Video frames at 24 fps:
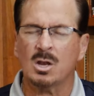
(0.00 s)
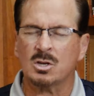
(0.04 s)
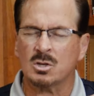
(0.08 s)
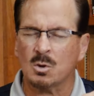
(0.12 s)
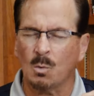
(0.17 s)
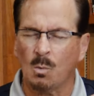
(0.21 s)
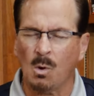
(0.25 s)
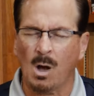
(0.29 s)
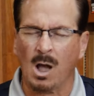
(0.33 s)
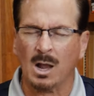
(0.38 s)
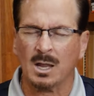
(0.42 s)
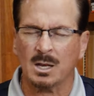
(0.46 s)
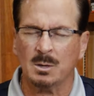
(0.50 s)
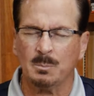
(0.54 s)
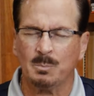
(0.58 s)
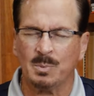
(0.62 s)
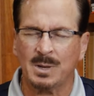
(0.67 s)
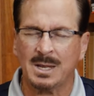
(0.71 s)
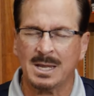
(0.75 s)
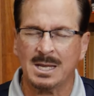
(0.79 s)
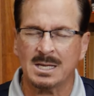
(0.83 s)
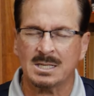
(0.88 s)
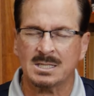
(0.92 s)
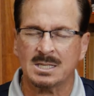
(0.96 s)
to walk in
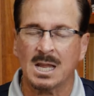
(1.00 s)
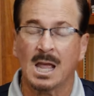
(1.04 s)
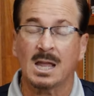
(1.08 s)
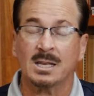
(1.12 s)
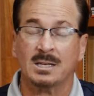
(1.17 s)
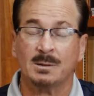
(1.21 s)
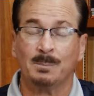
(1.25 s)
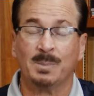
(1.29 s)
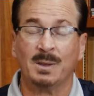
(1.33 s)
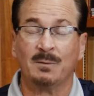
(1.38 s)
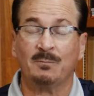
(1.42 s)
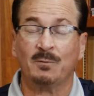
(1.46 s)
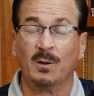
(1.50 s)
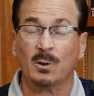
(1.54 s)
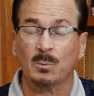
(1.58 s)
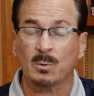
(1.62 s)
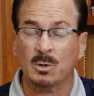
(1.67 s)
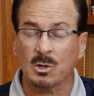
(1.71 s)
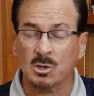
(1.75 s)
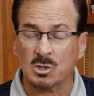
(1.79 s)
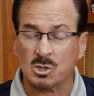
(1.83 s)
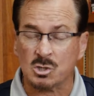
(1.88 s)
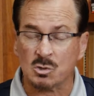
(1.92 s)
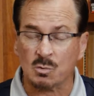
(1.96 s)
peace, to be filled
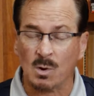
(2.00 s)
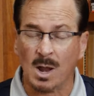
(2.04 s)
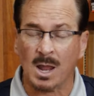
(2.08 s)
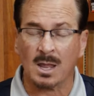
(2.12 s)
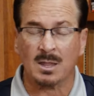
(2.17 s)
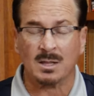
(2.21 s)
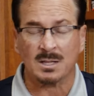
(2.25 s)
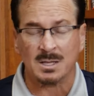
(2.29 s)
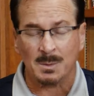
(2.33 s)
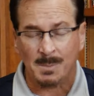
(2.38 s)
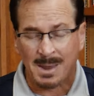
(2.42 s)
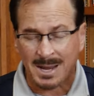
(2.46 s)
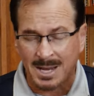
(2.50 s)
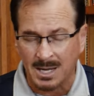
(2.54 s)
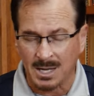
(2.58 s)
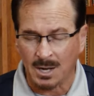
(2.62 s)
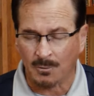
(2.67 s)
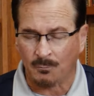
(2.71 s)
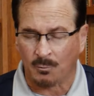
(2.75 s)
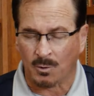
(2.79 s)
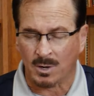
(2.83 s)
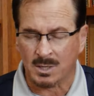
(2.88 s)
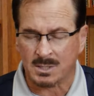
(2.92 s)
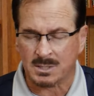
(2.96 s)
with your strength to make a
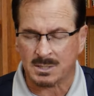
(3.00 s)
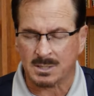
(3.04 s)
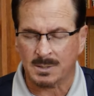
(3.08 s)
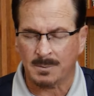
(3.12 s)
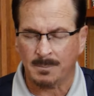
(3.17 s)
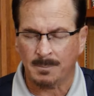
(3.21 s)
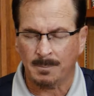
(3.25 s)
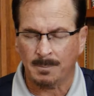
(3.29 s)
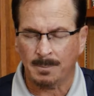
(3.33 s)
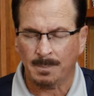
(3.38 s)
difference?